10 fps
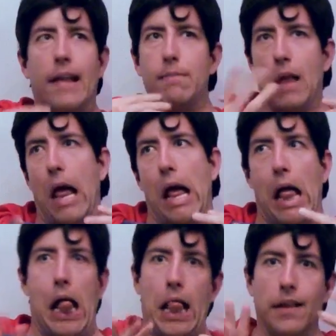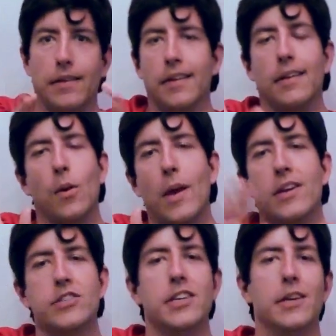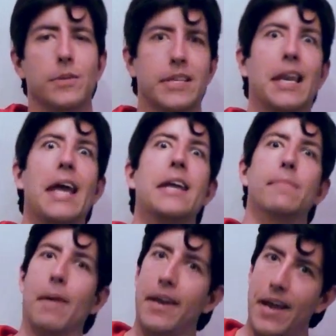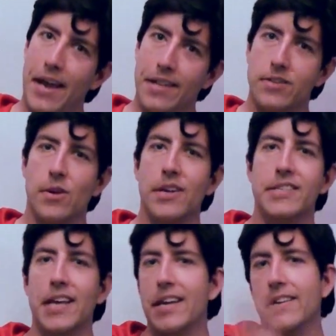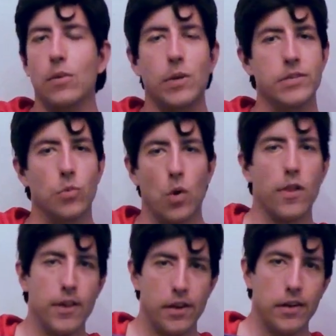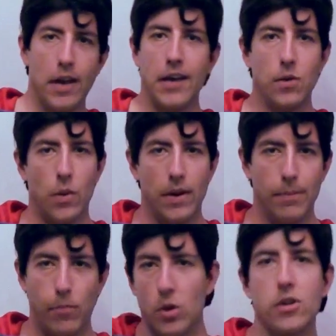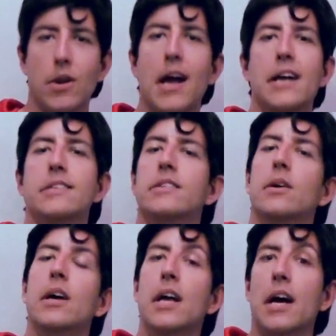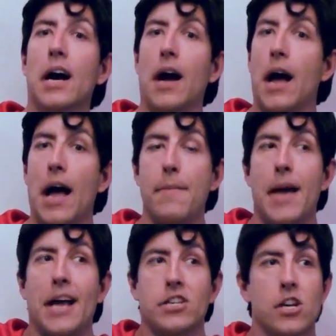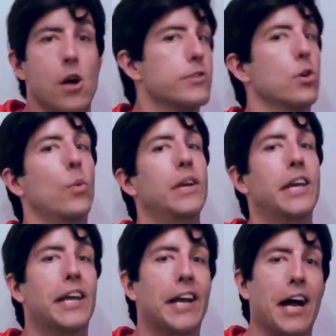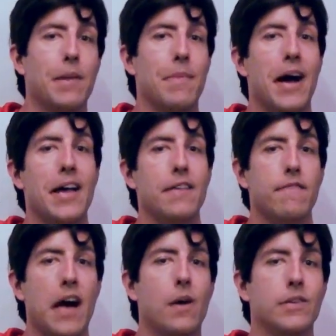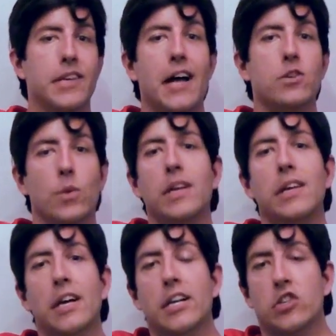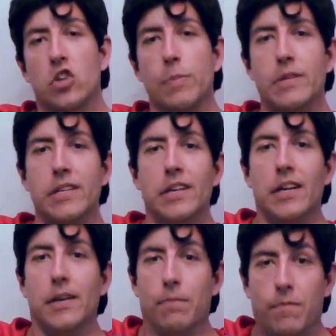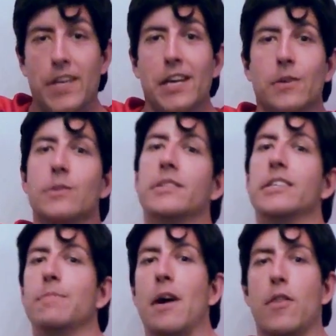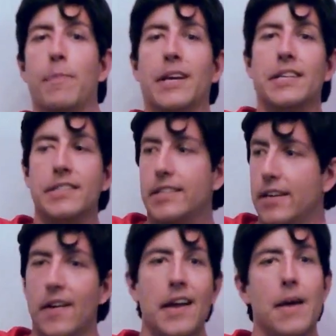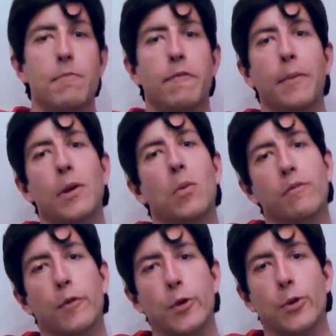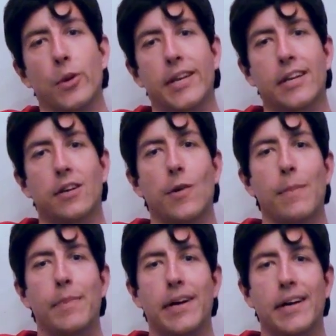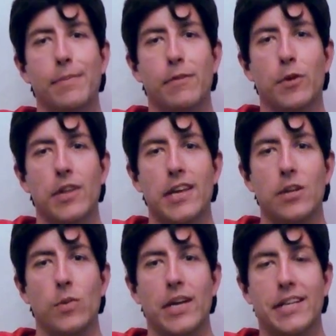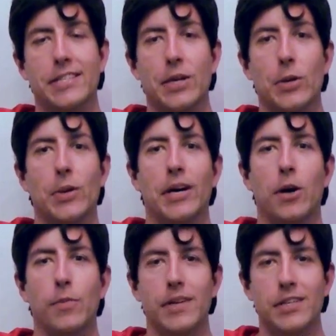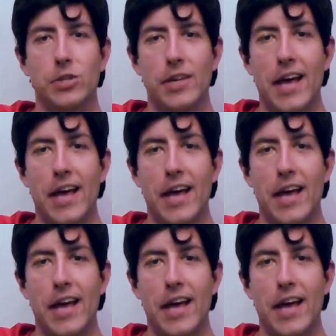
of like blah, low energy. It was late Monday and so I decided it wasn't worth it. I didn't want to bore you guys. So uh, I'm actually also reneging on my vow to not do any scripted videos this month because here I am filming one for you and it'll go up uh, before the end of the week. So I uh, hope you enjoy